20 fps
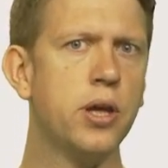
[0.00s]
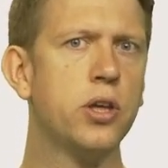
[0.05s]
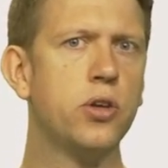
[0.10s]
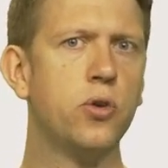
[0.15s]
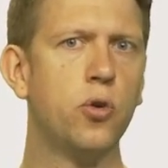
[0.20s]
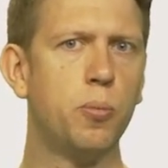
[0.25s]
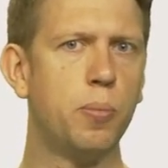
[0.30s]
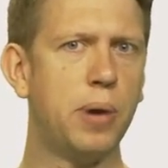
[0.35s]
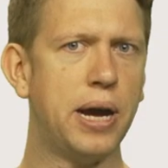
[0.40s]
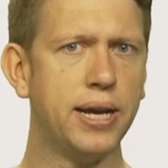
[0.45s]

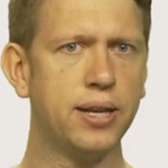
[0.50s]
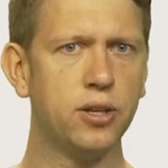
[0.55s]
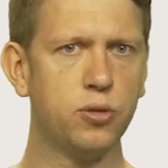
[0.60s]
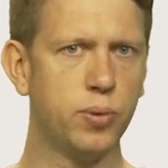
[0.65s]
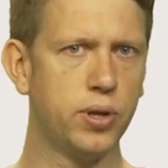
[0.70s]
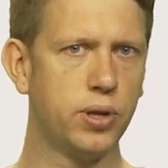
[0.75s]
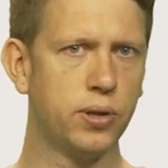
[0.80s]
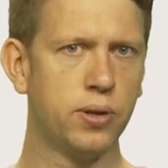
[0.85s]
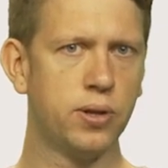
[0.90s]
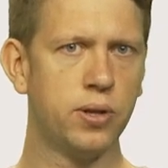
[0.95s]
your mind
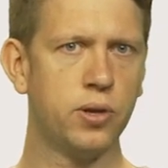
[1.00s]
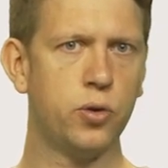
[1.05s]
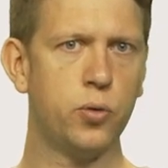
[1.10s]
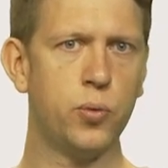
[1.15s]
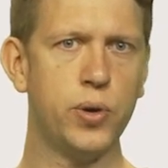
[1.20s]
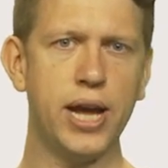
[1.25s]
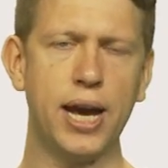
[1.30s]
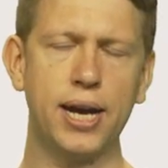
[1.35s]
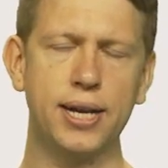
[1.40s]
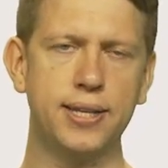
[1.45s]
will
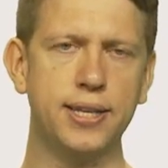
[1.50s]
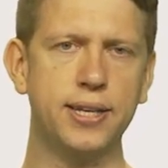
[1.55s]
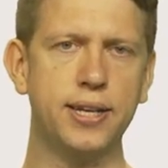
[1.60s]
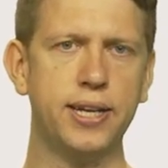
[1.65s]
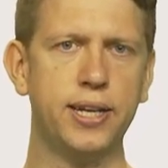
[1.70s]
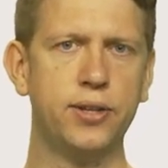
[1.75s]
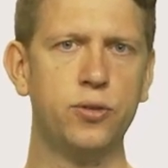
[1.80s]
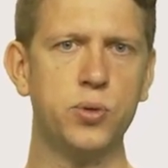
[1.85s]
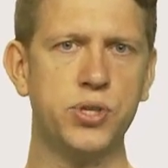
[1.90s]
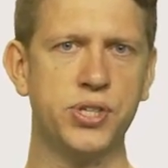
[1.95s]
react in an
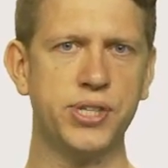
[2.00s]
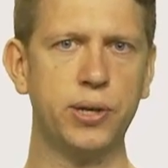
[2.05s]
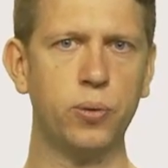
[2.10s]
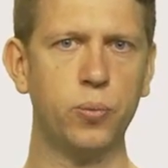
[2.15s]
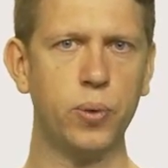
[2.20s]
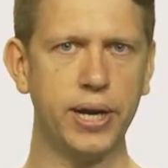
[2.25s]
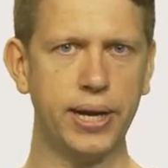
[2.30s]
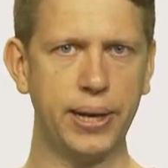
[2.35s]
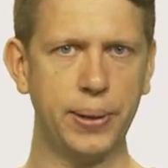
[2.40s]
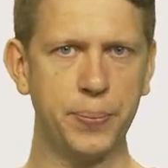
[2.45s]
interesting
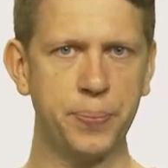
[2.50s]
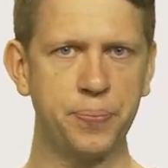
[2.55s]
way.